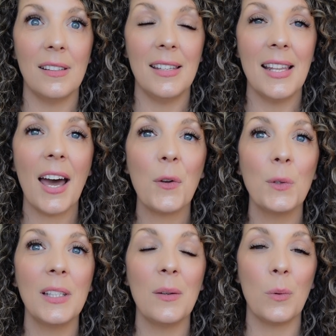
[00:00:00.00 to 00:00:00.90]
not
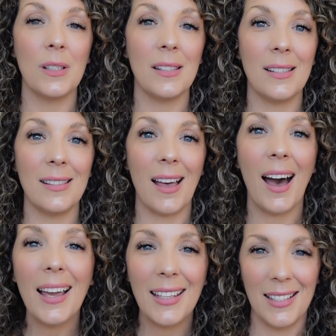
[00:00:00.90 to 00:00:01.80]
only was
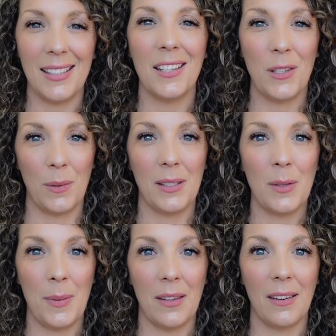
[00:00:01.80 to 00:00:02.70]
I continuing
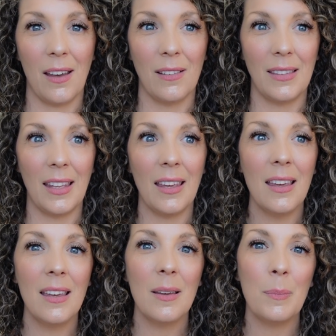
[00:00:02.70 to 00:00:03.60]
to be
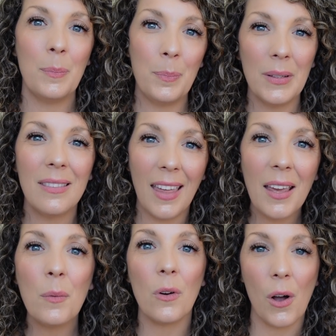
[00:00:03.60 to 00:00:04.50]
unhealthy, but
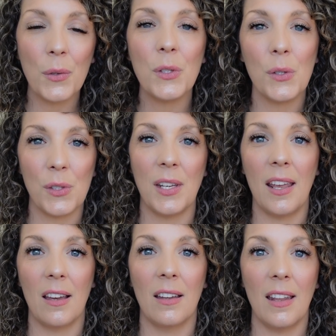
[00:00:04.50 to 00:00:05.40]
they were also
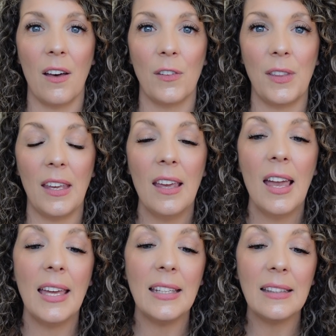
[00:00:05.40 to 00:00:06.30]
staying unhealthy.
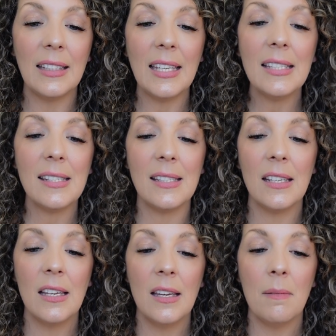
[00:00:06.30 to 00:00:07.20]
And at least
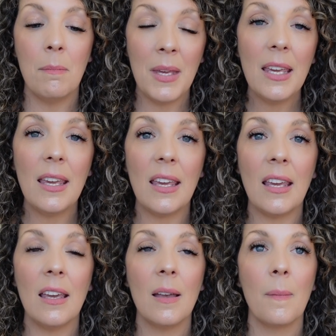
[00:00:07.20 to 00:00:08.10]

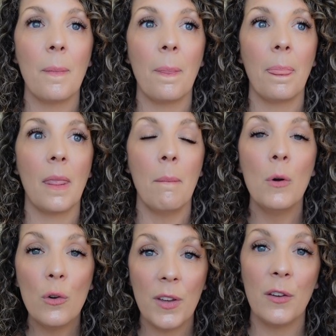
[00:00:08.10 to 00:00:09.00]
me
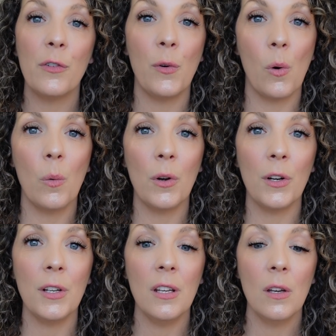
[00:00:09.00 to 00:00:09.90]
moving
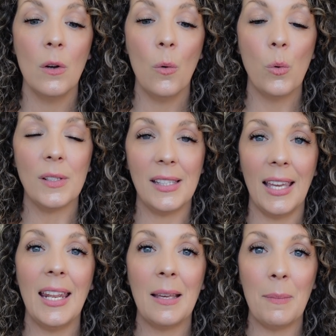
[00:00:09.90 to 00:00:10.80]
forward was
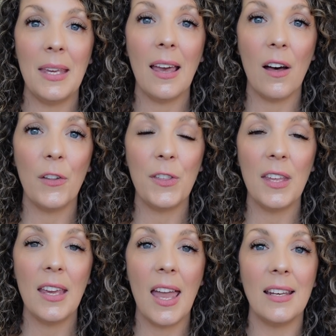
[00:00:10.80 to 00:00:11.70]
getting me
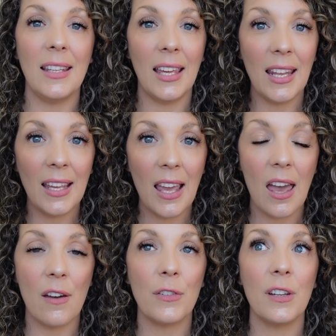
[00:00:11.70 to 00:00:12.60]
healthy and getting
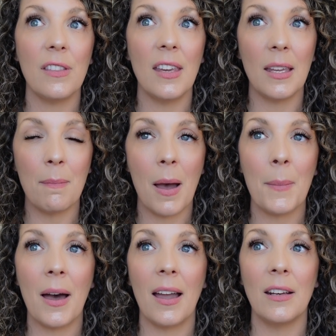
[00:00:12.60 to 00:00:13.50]
everything in my
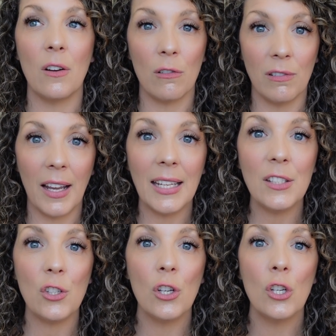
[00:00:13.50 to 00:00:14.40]
mind
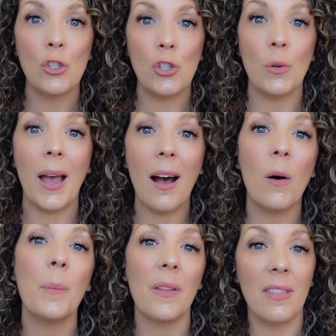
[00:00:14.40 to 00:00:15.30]
right to
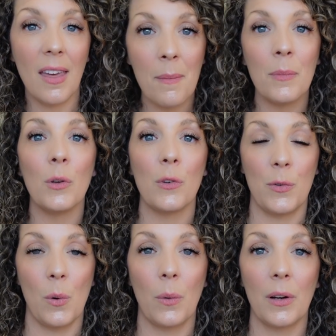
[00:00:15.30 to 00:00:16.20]
help them move
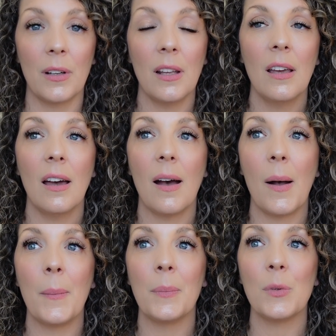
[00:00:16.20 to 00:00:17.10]
forward.
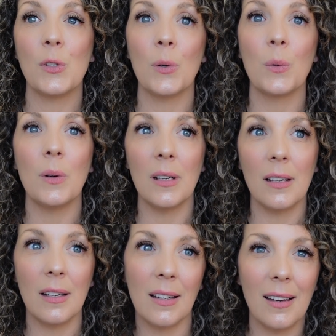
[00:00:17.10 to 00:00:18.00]
So
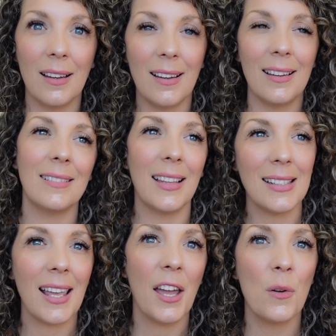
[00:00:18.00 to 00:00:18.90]

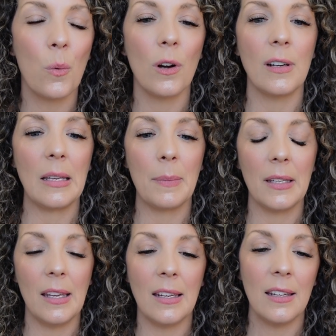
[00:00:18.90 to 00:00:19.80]
that's kind of wordy,
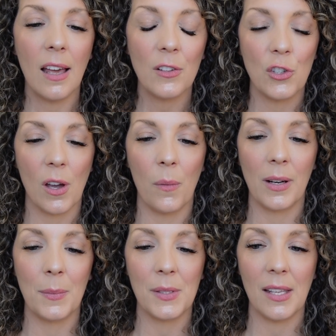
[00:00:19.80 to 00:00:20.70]
but in a nutshell, what
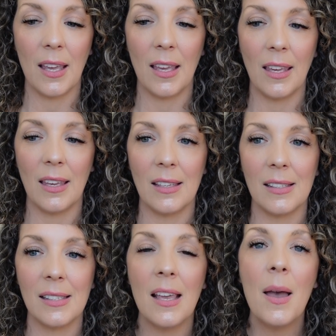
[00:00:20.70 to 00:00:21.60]
I'm saying
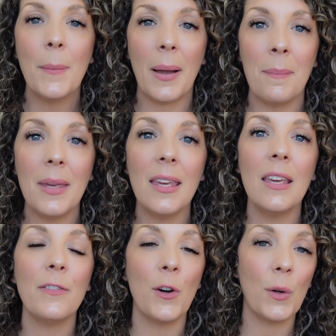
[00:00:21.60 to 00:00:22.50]
is by
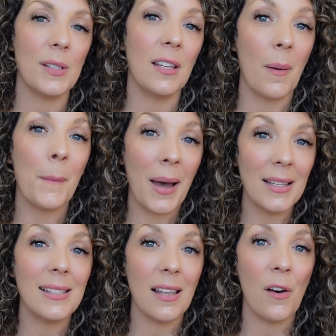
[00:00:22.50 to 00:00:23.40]
me focusing on
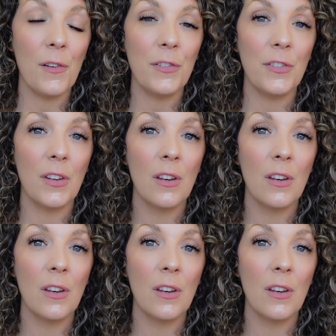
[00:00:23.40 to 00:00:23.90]
myself,